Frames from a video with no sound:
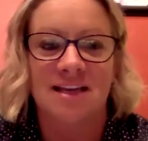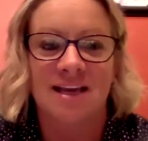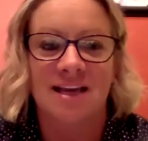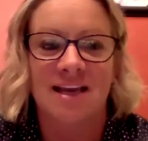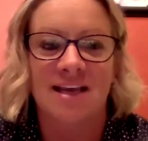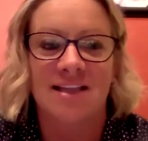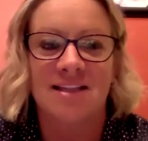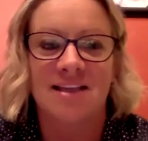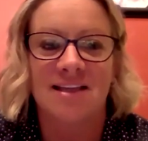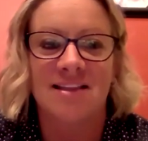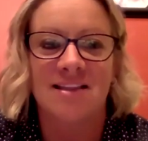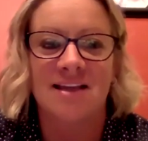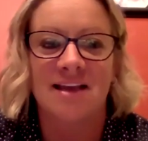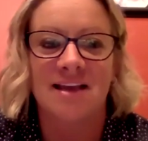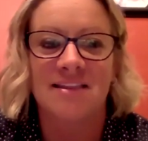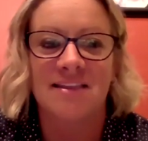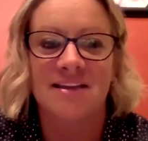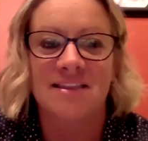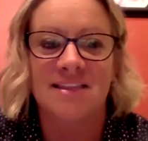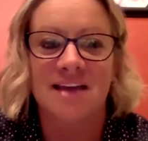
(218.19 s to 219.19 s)
And and
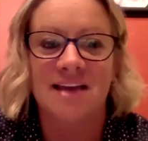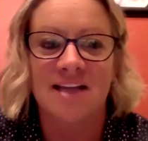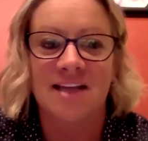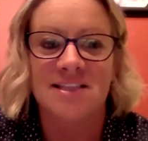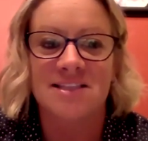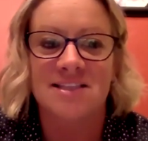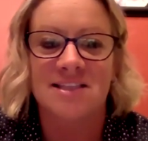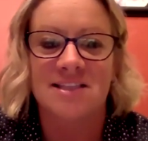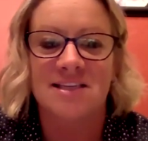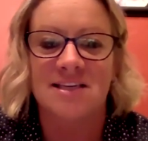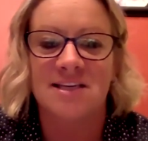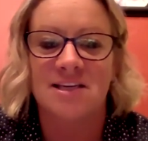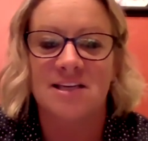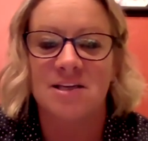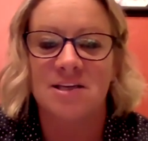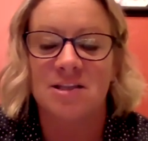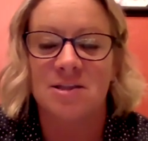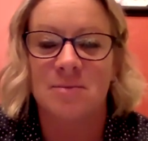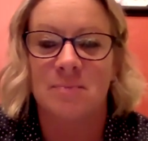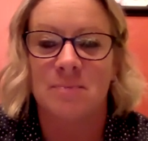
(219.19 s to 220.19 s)
I think that's
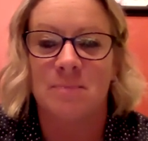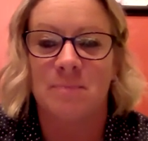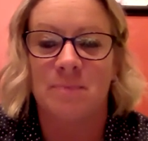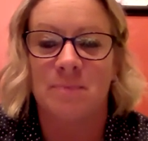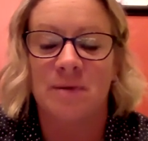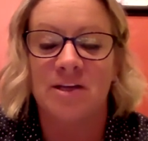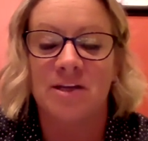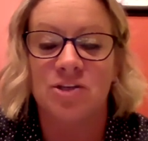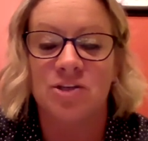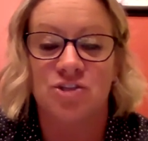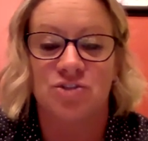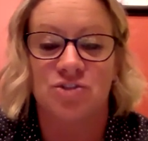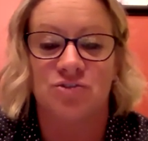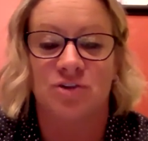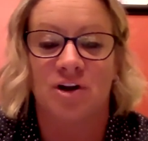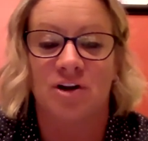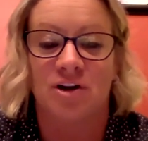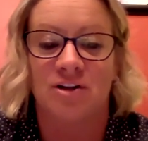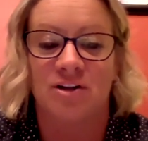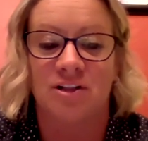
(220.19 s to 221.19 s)
the the biggest
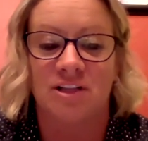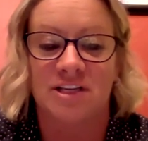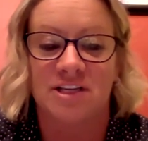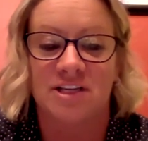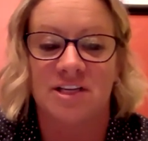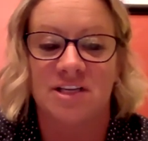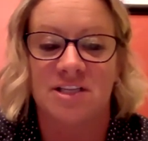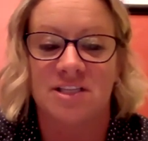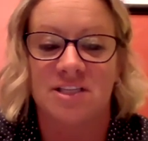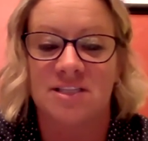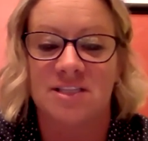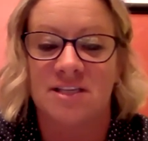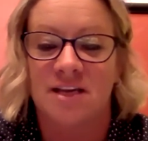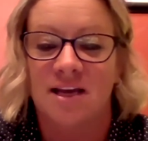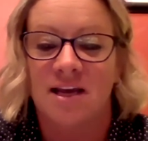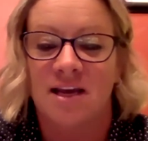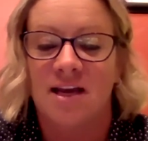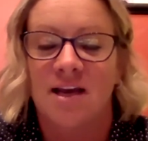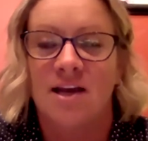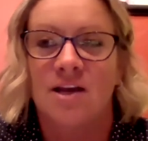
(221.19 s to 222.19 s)
struggle is
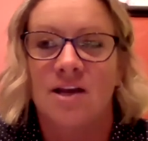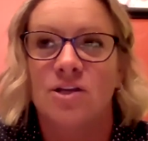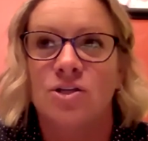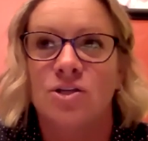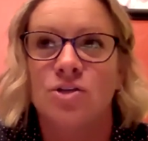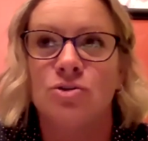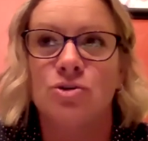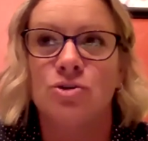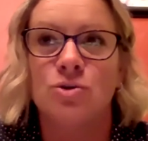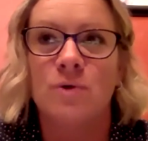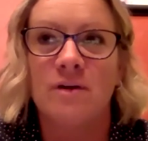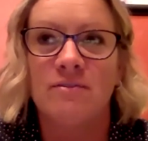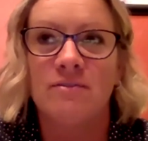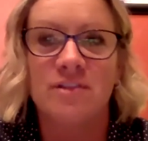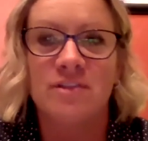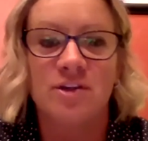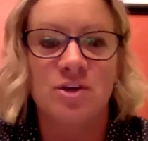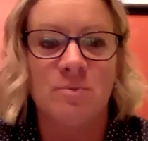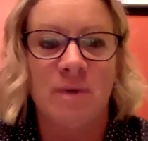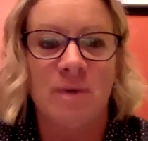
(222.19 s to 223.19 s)
you do
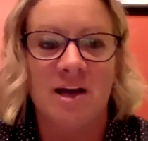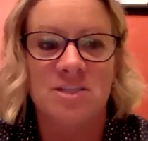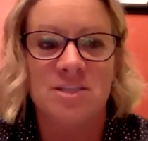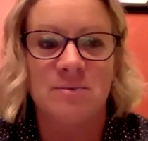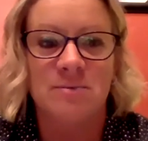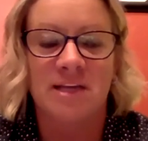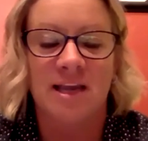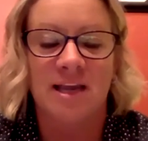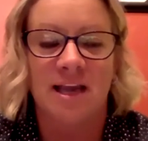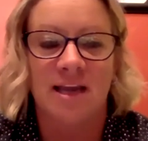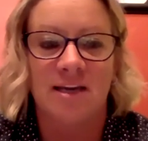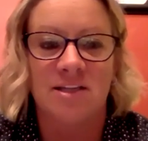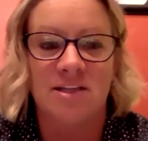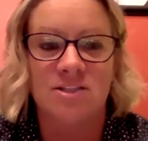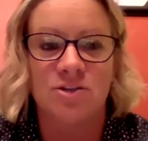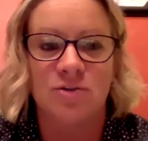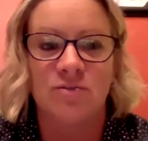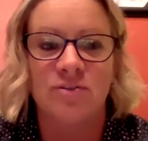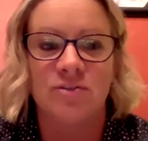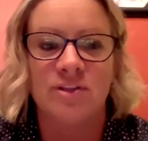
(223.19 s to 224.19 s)
everything you possibly can.
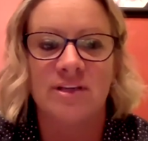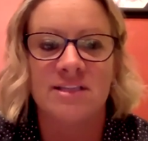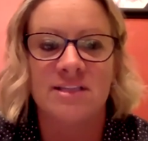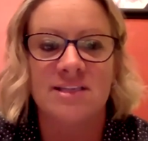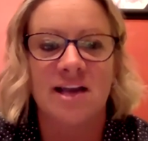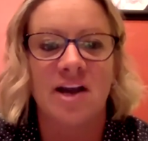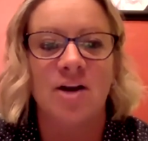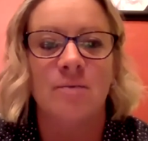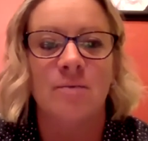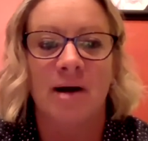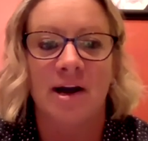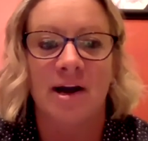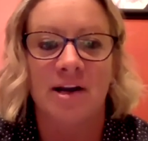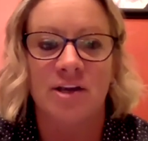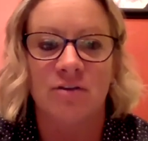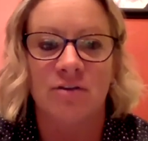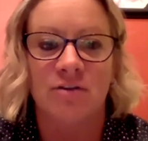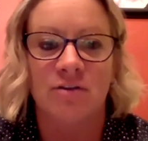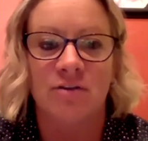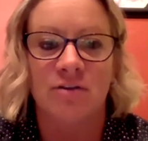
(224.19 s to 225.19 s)
It's over the entire
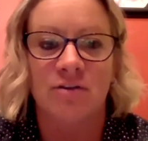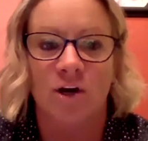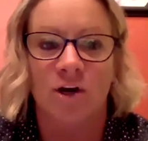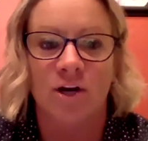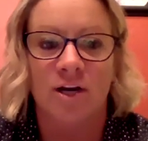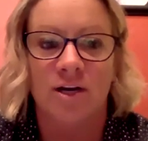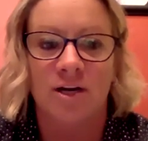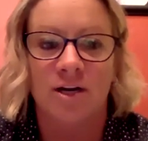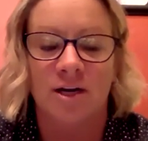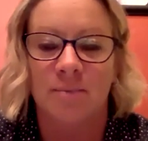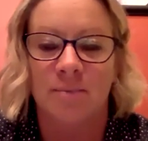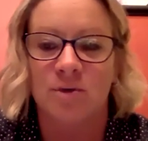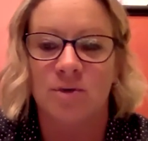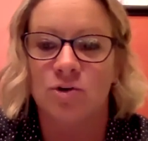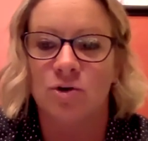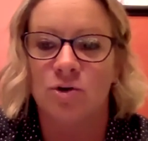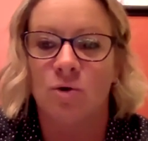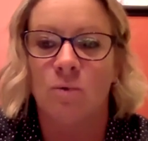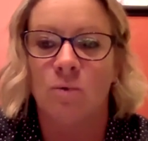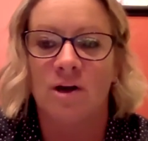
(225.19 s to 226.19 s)
body of work. Um,
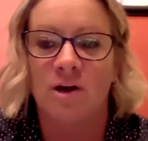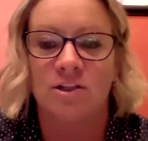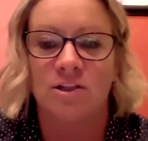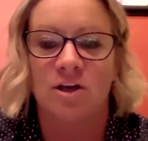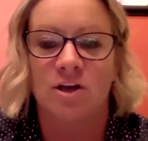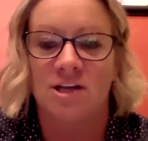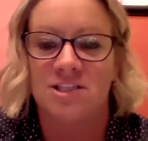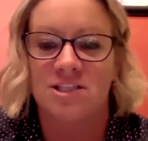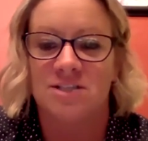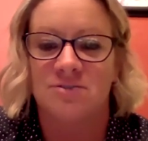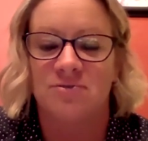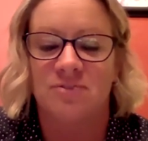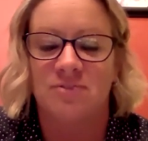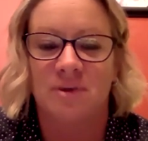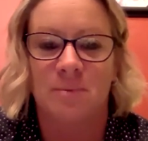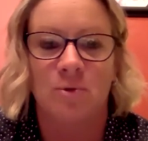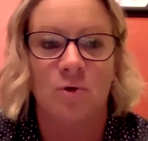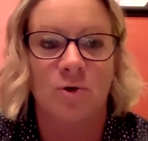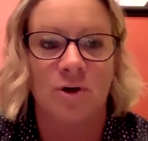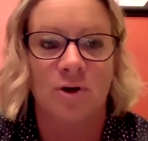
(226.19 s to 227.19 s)
you don't want a loss in
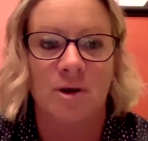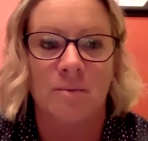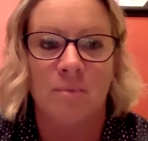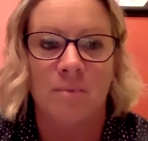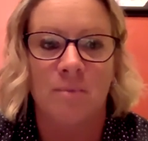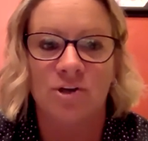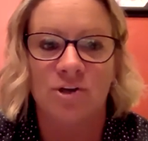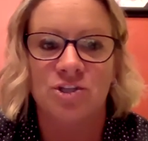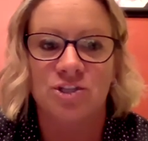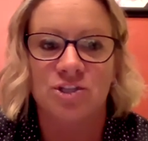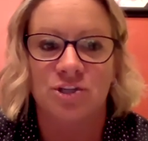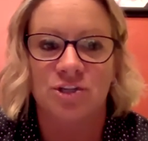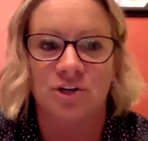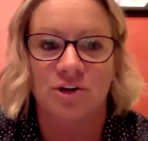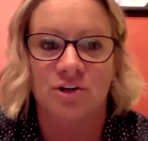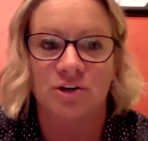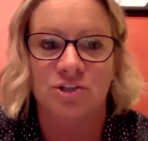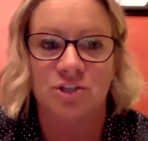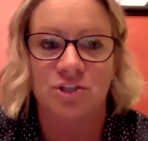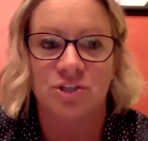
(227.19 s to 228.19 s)
February March to
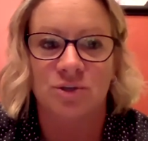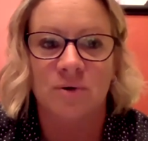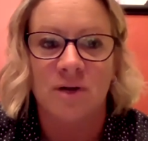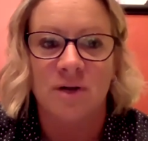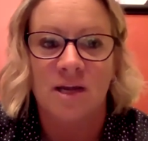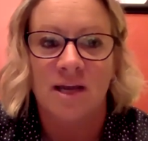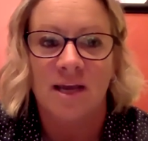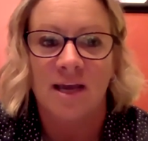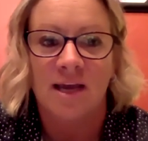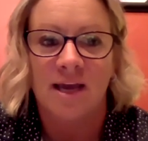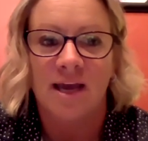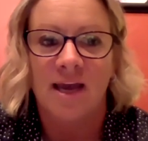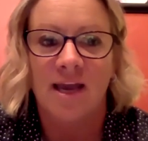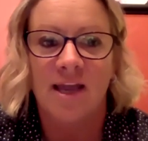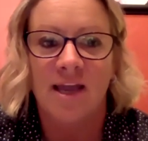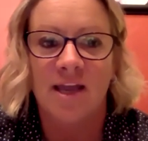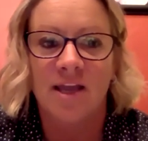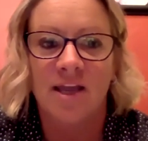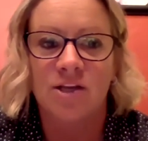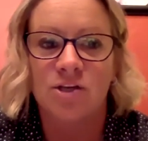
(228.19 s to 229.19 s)
hurt you,
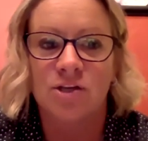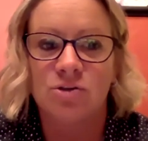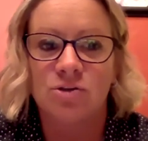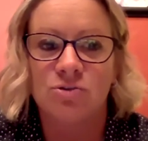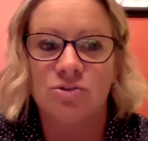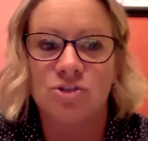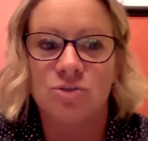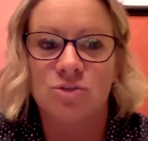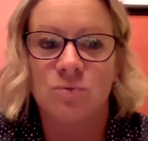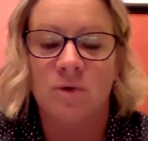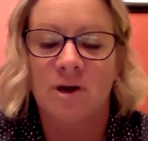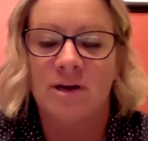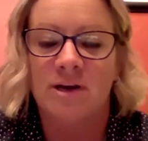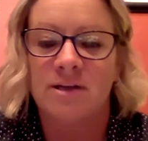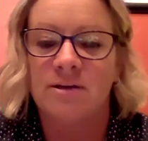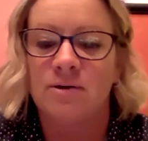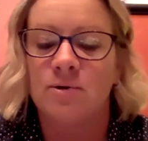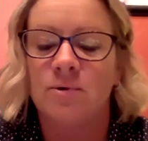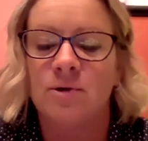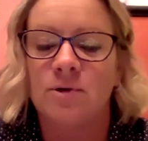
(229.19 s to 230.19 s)
and you just want
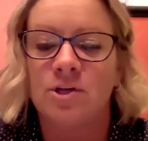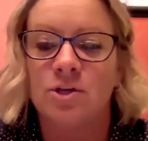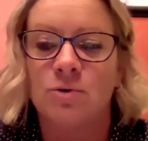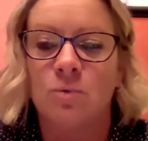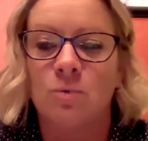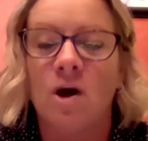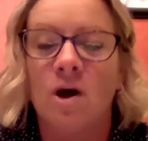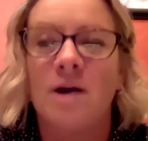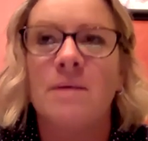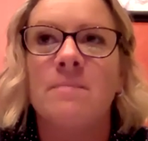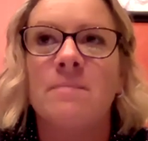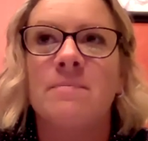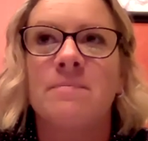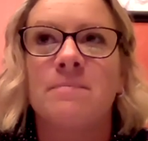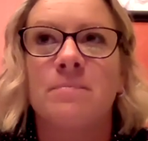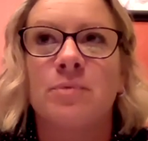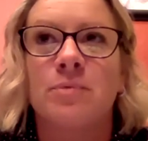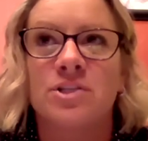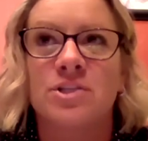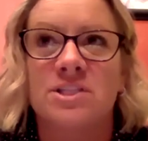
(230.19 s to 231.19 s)
to you want to
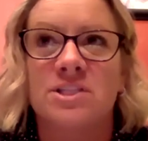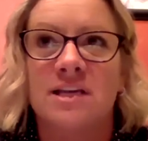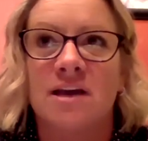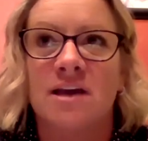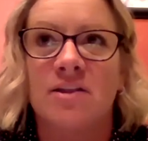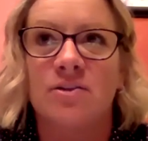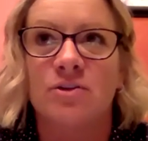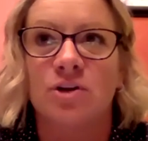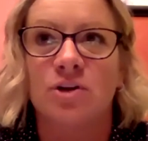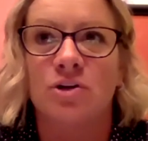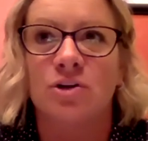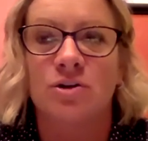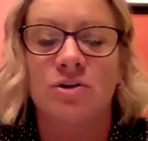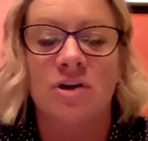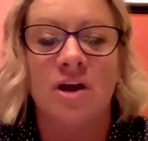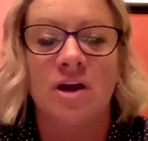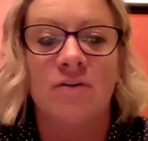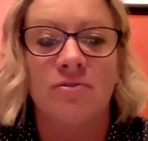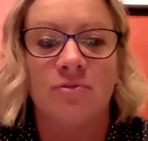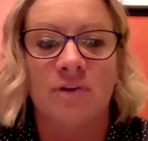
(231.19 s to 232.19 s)
put together a good
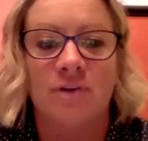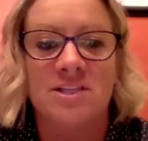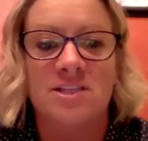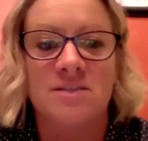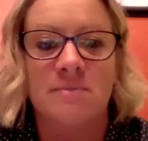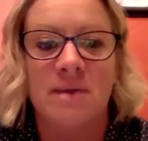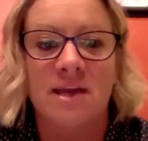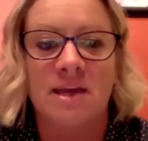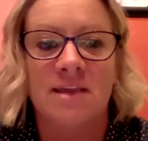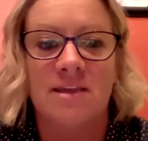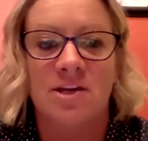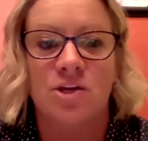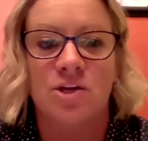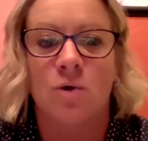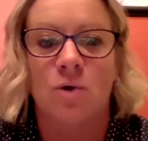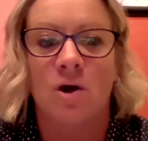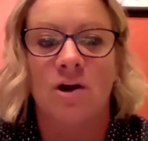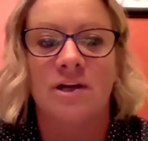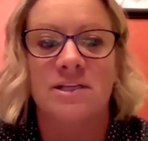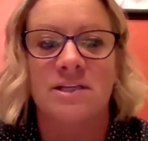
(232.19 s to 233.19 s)
enough resume that
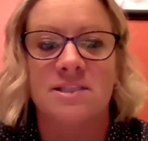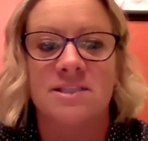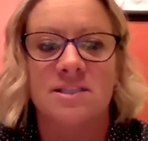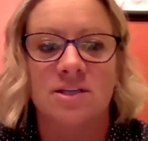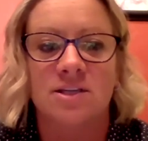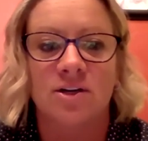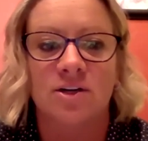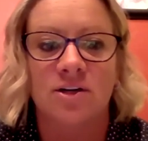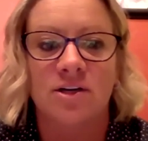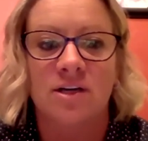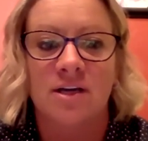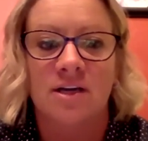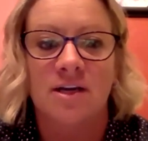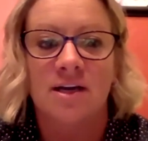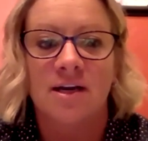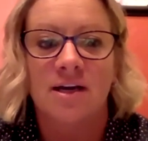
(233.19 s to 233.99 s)
you are considered.